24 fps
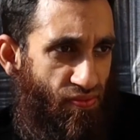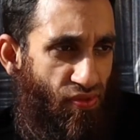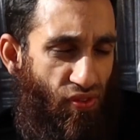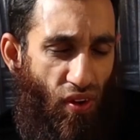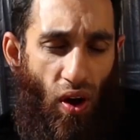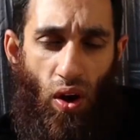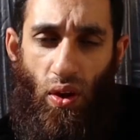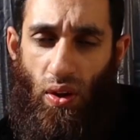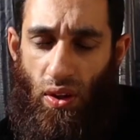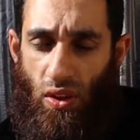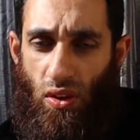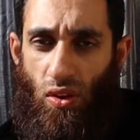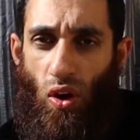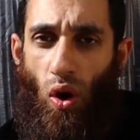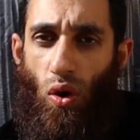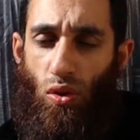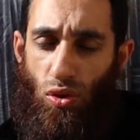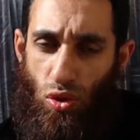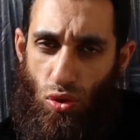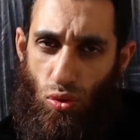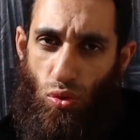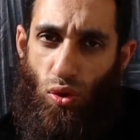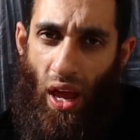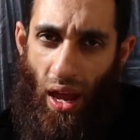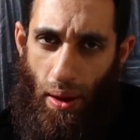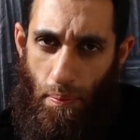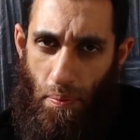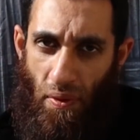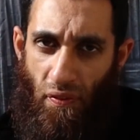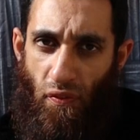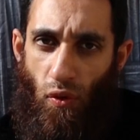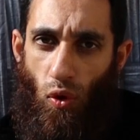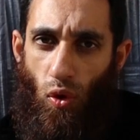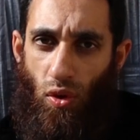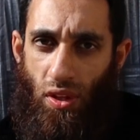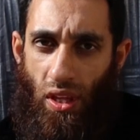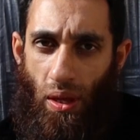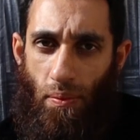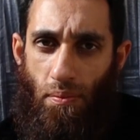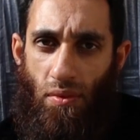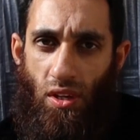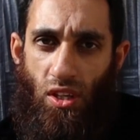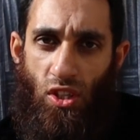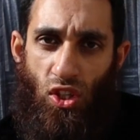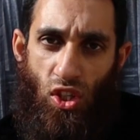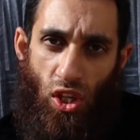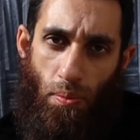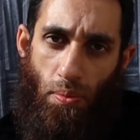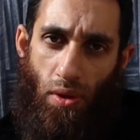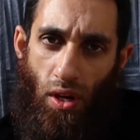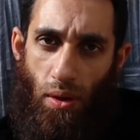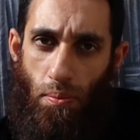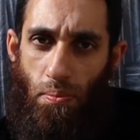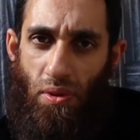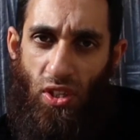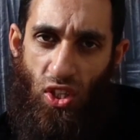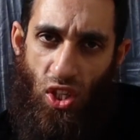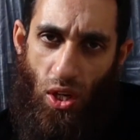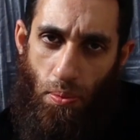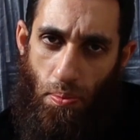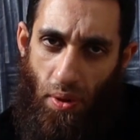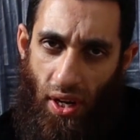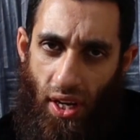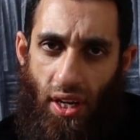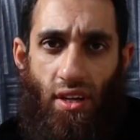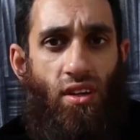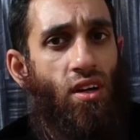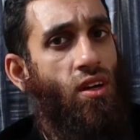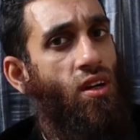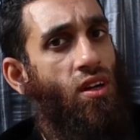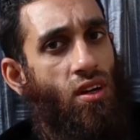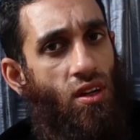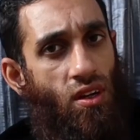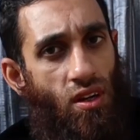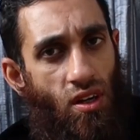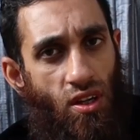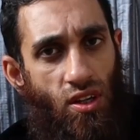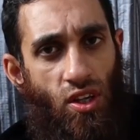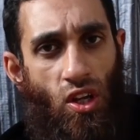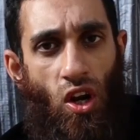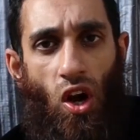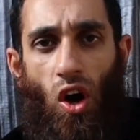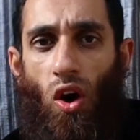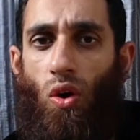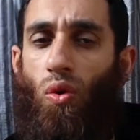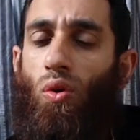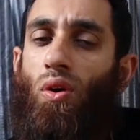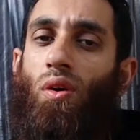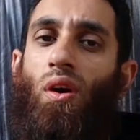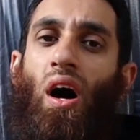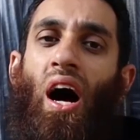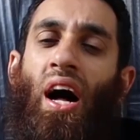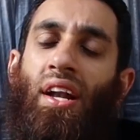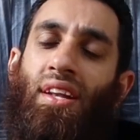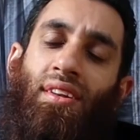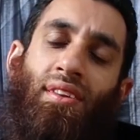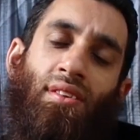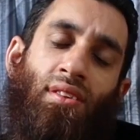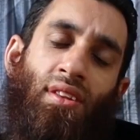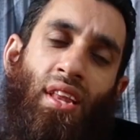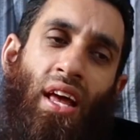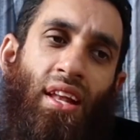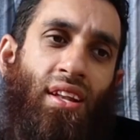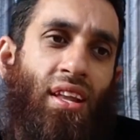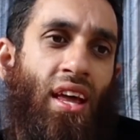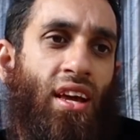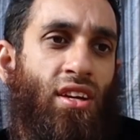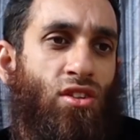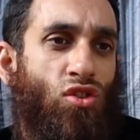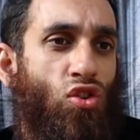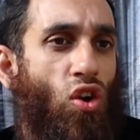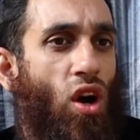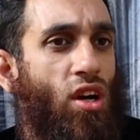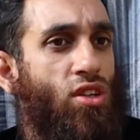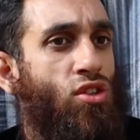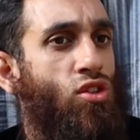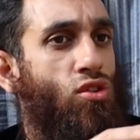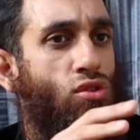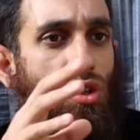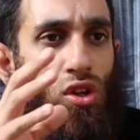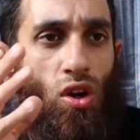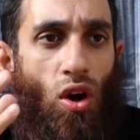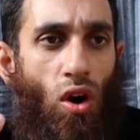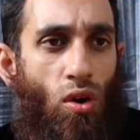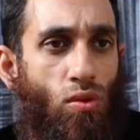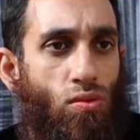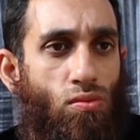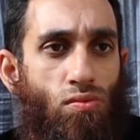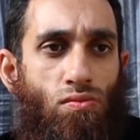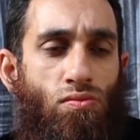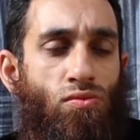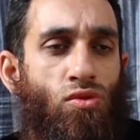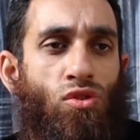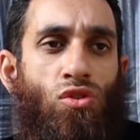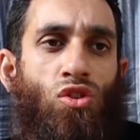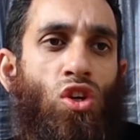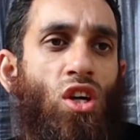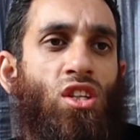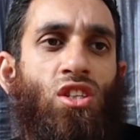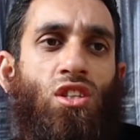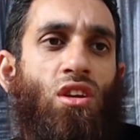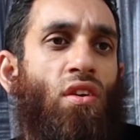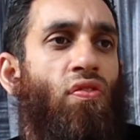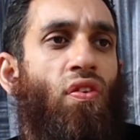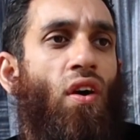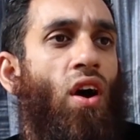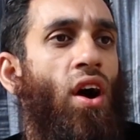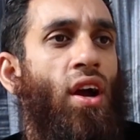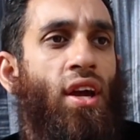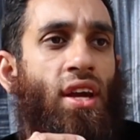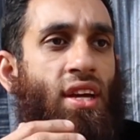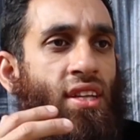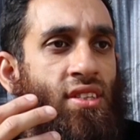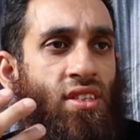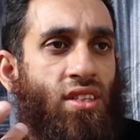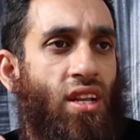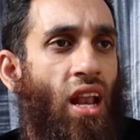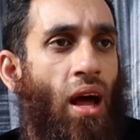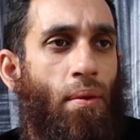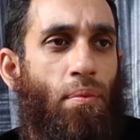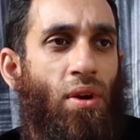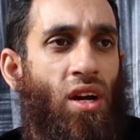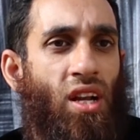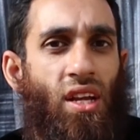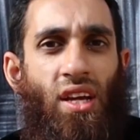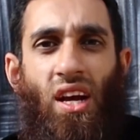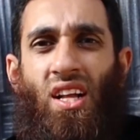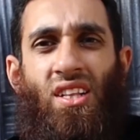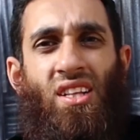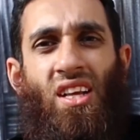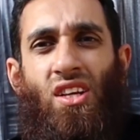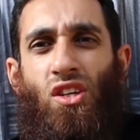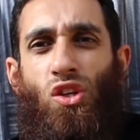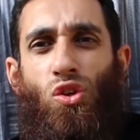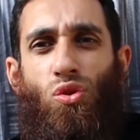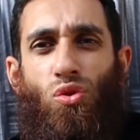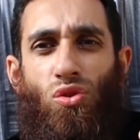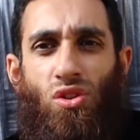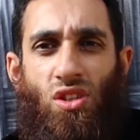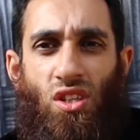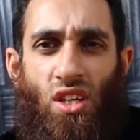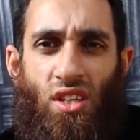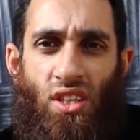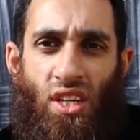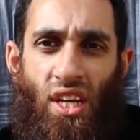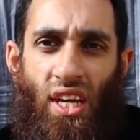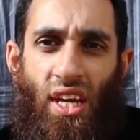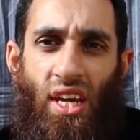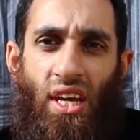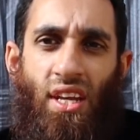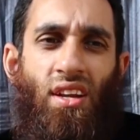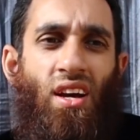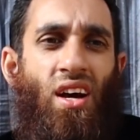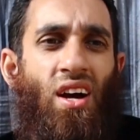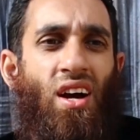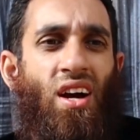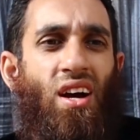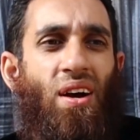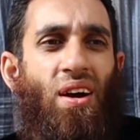following those who came before them, shibran bi shibrin, you know, and then they try to, you know, justify Islamically, and they use the deen,